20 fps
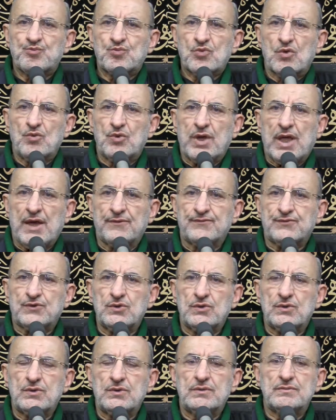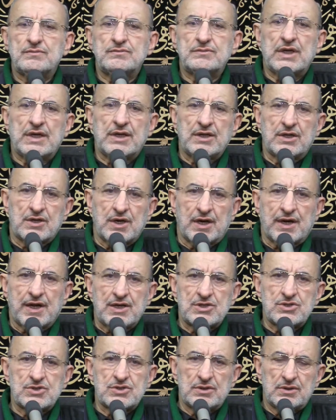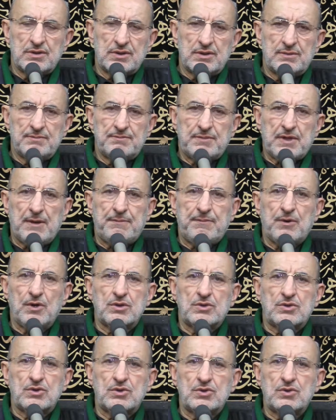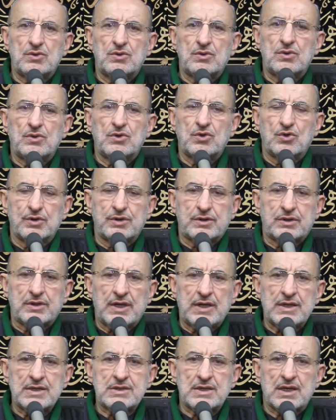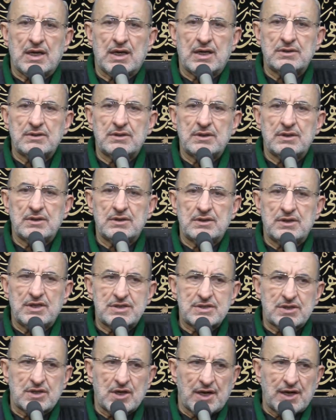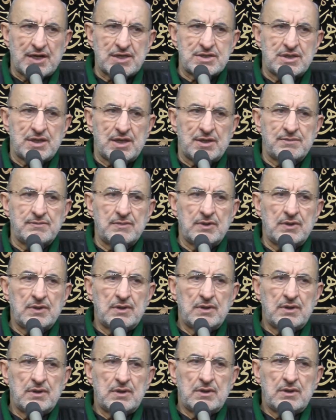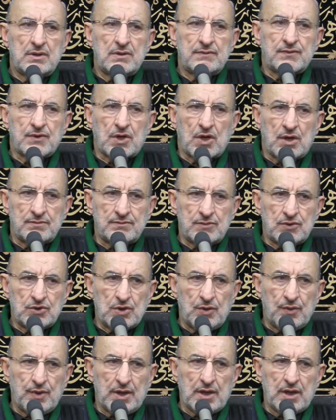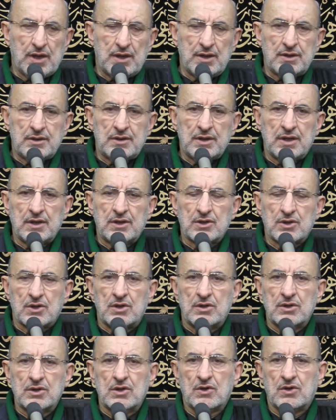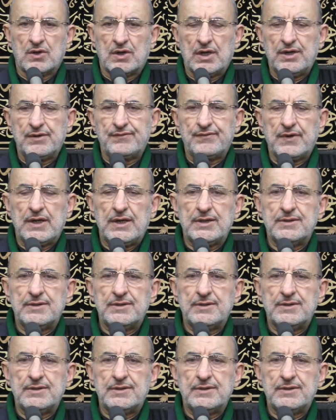We have to encourage people to do good things and discourage them from doing anything wrong or evil.